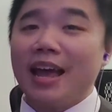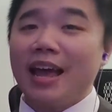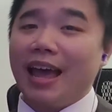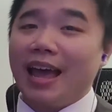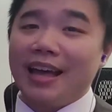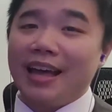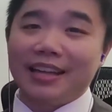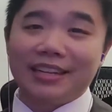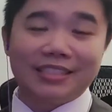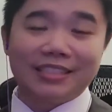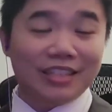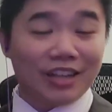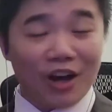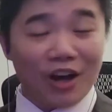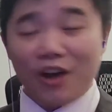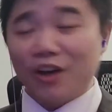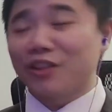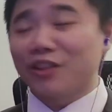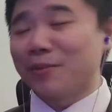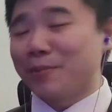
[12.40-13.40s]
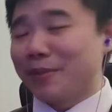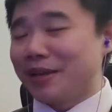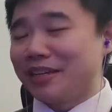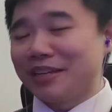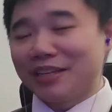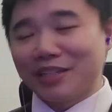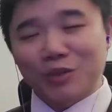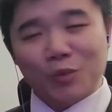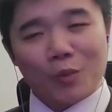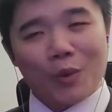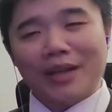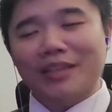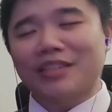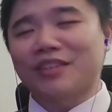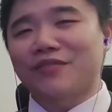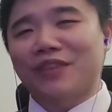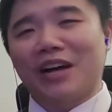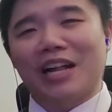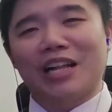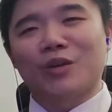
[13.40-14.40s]
And all the minions went to
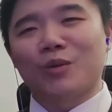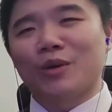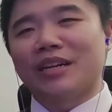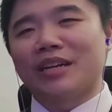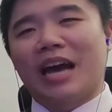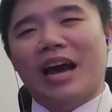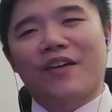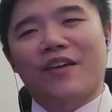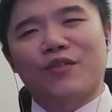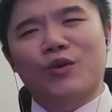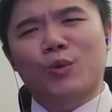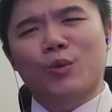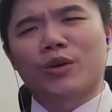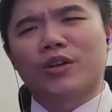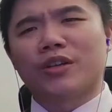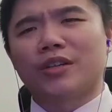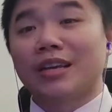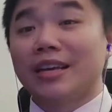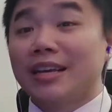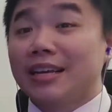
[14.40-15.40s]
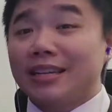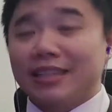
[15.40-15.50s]
follow in afterward.